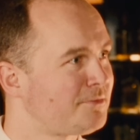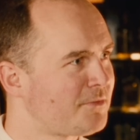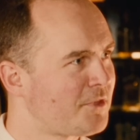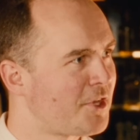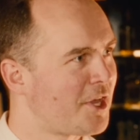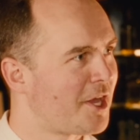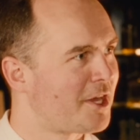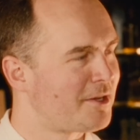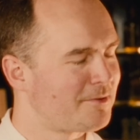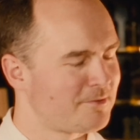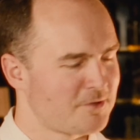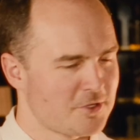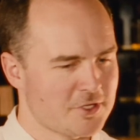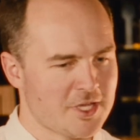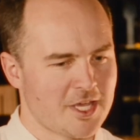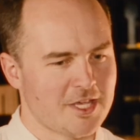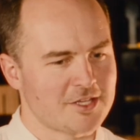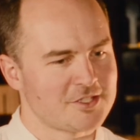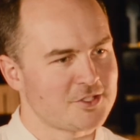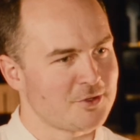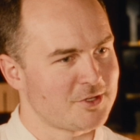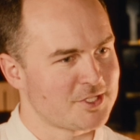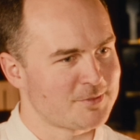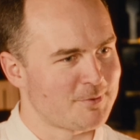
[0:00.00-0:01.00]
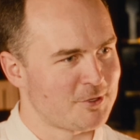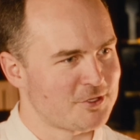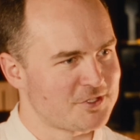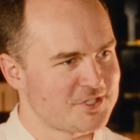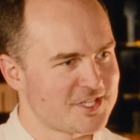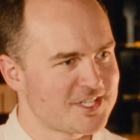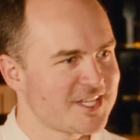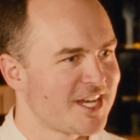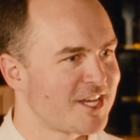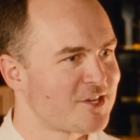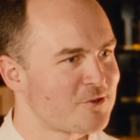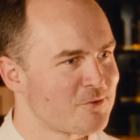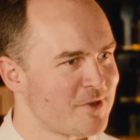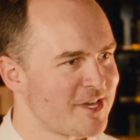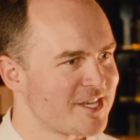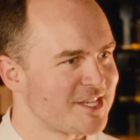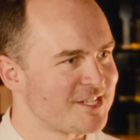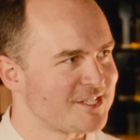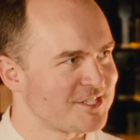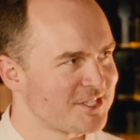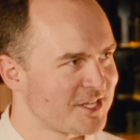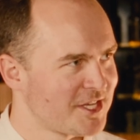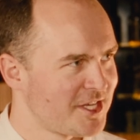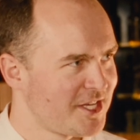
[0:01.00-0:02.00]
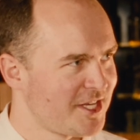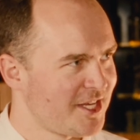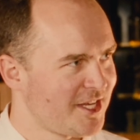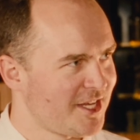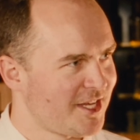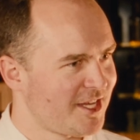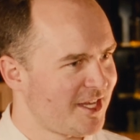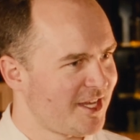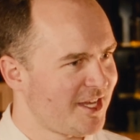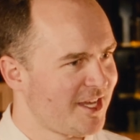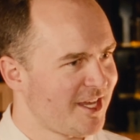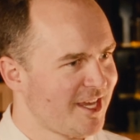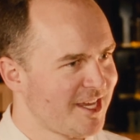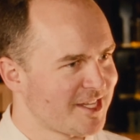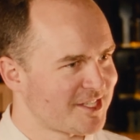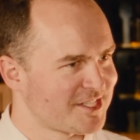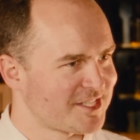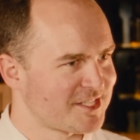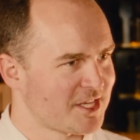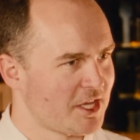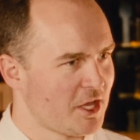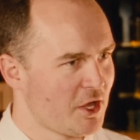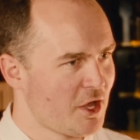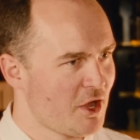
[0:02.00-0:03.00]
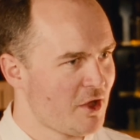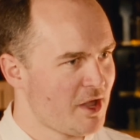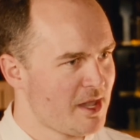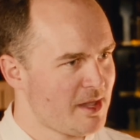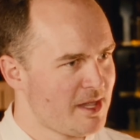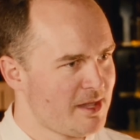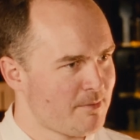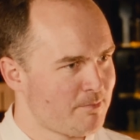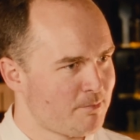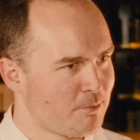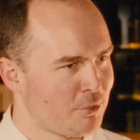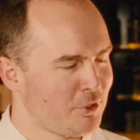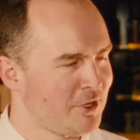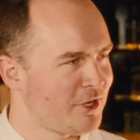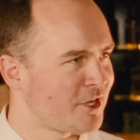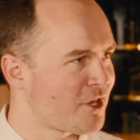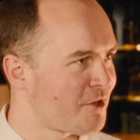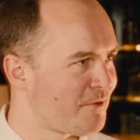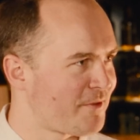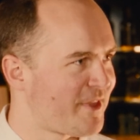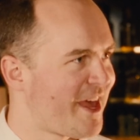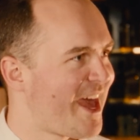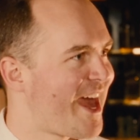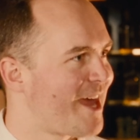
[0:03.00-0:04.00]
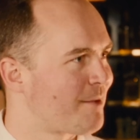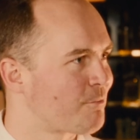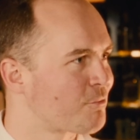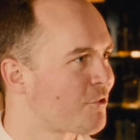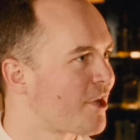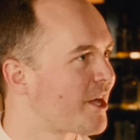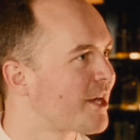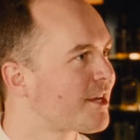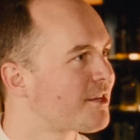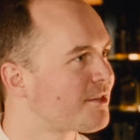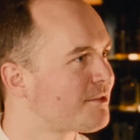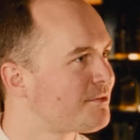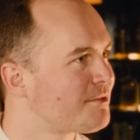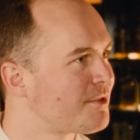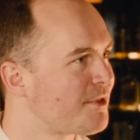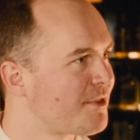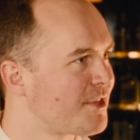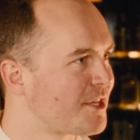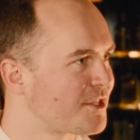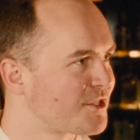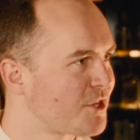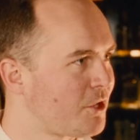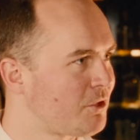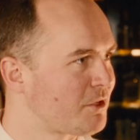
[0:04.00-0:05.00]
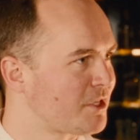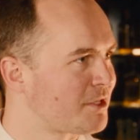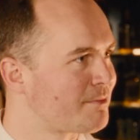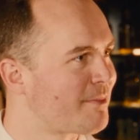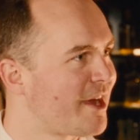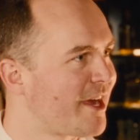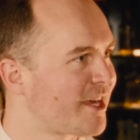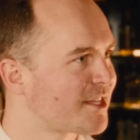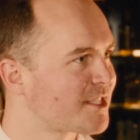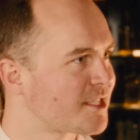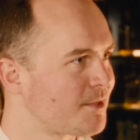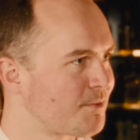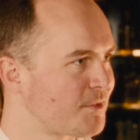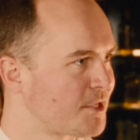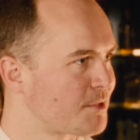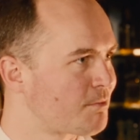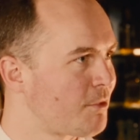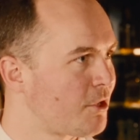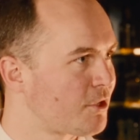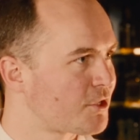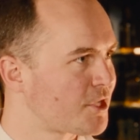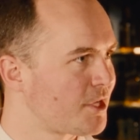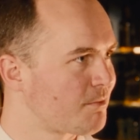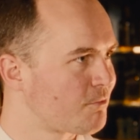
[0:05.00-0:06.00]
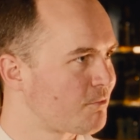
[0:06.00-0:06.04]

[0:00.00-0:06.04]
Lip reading: Yeah, okay, so I suppose the takeaway is it's pulling off the handbrake that's holding back some of these blockchain